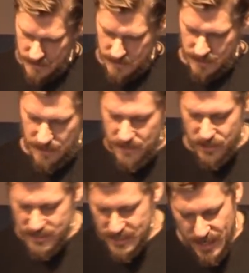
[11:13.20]
Give me your
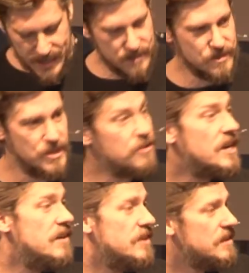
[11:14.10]
desires, don't
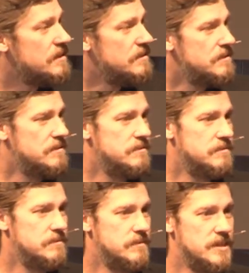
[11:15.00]
covet,
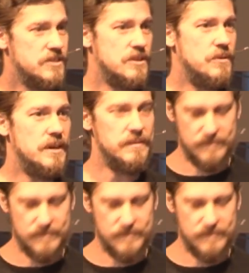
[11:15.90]
and so on.